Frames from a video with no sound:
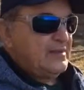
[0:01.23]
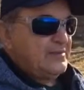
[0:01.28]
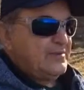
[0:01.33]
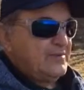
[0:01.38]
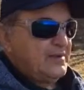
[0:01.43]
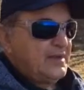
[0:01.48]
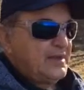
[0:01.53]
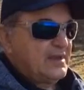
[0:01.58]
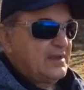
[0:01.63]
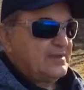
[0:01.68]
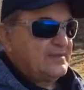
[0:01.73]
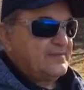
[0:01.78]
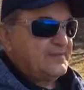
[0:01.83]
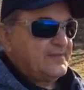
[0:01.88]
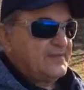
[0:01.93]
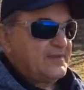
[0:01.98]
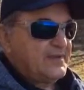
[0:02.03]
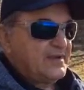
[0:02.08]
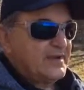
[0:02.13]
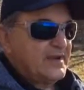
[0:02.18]
Well,
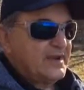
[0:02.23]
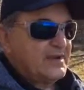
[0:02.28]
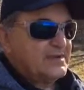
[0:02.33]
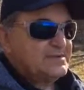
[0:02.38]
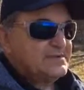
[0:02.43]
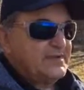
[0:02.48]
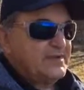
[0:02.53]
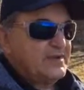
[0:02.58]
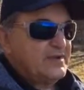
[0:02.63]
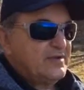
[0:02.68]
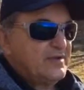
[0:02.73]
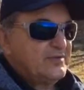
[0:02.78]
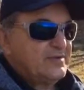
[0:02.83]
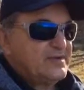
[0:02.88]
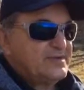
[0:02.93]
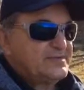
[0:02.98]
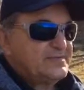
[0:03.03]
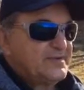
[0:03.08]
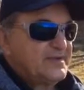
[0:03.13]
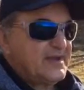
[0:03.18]
there has been no
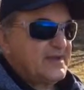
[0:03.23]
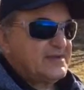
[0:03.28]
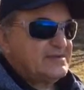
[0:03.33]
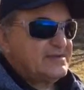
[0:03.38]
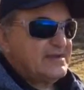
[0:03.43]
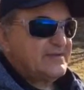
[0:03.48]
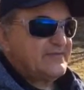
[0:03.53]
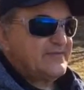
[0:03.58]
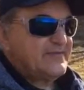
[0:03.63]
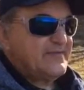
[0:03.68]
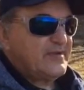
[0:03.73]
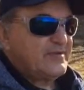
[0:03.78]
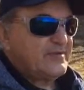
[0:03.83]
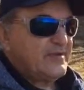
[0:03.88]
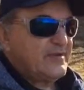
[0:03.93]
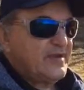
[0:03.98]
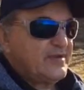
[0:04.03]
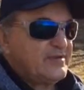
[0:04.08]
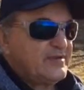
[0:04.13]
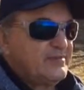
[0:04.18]
response yet from the
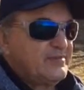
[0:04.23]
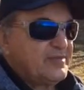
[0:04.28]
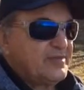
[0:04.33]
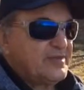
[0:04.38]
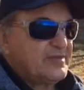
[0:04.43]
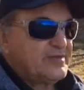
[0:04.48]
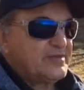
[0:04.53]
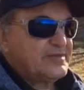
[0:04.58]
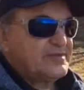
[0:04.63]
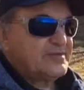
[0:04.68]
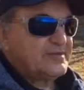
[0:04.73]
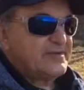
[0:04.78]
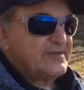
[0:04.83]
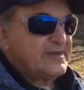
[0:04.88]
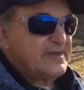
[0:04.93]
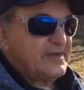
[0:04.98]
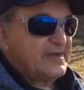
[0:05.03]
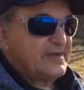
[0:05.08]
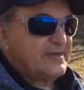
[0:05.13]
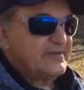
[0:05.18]
weather balloons
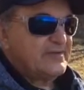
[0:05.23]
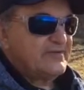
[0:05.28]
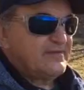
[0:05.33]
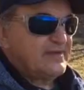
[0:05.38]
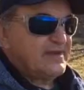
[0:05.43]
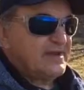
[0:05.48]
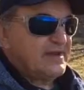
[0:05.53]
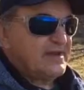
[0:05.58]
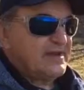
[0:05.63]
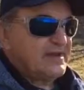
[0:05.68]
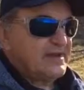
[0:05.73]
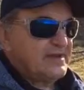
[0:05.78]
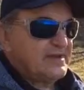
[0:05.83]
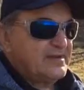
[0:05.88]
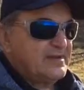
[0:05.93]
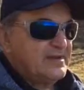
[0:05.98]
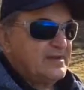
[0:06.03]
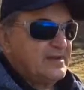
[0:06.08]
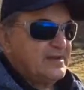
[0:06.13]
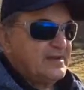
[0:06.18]
with uh,
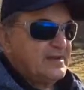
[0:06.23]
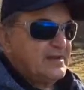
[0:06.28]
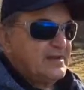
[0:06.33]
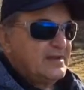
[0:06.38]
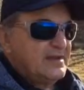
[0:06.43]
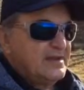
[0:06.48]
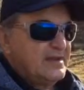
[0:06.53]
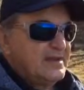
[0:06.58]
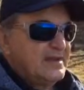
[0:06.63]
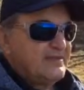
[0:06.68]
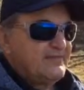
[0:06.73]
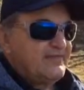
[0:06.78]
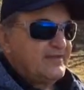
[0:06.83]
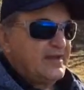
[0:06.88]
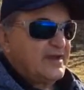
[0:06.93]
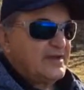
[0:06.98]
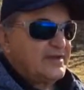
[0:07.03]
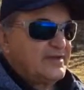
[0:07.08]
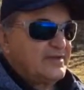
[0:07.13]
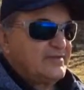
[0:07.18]

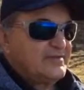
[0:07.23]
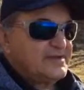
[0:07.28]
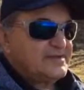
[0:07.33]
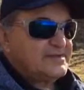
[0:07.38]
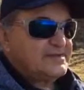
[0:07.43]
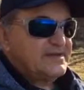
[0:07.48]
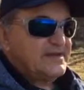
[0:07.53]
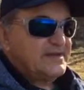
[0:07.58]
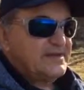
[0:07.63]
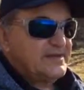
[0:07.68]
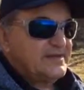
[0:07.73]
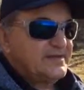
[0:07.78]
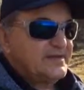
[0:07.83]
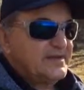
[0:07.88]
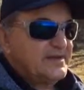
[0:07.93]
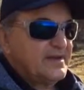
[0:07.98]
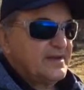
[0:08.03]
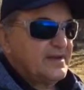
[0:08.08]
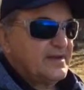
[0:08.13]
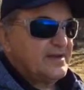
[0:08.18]
vacuum
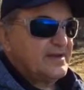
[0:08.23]
sealed